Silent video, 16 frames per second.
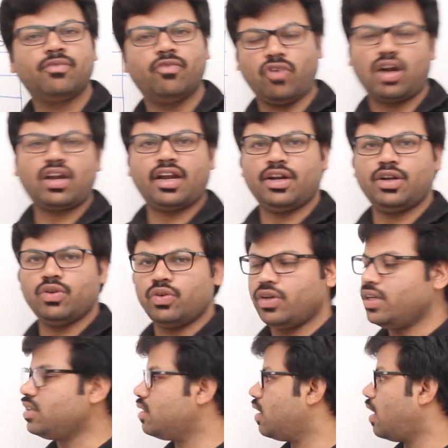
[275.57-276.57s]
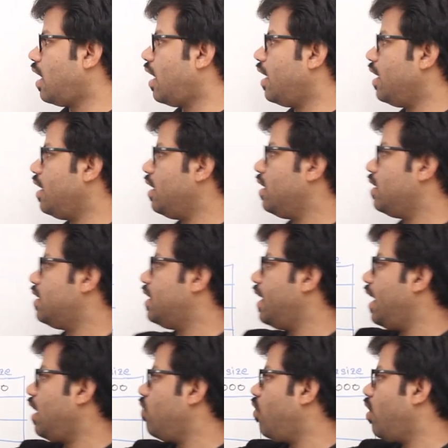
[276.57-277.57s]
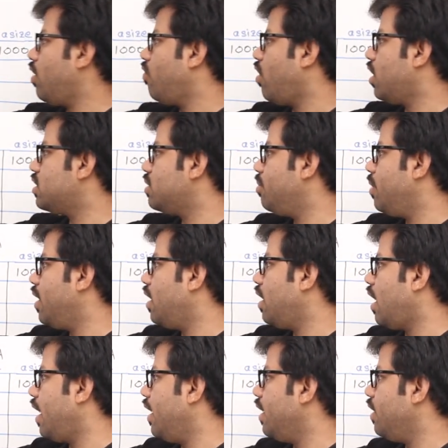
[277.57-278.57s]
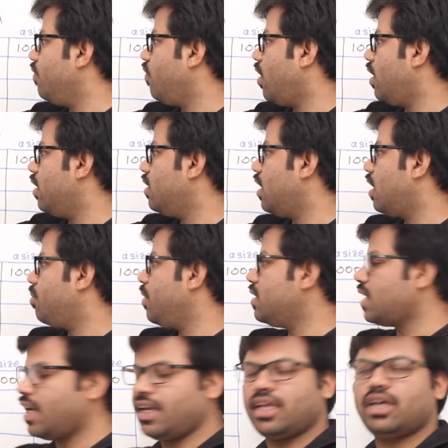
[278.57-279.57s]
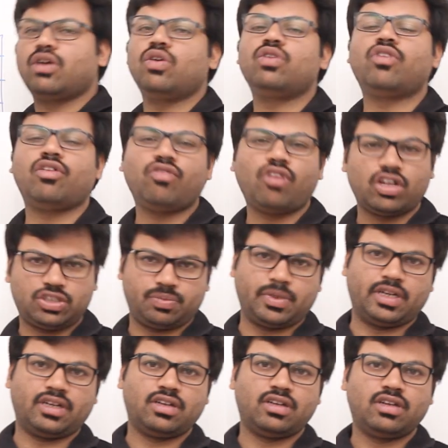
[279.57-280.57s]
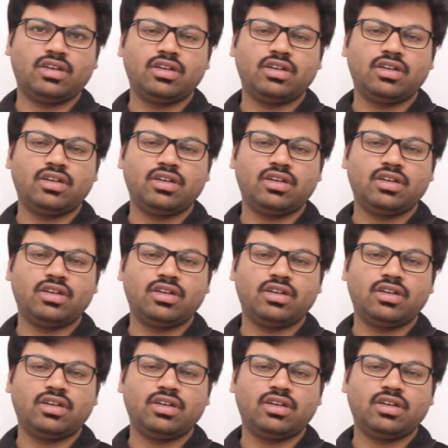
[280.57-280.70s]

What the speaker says: what I do is I take one watchman ID 1, that means I recruit one watchman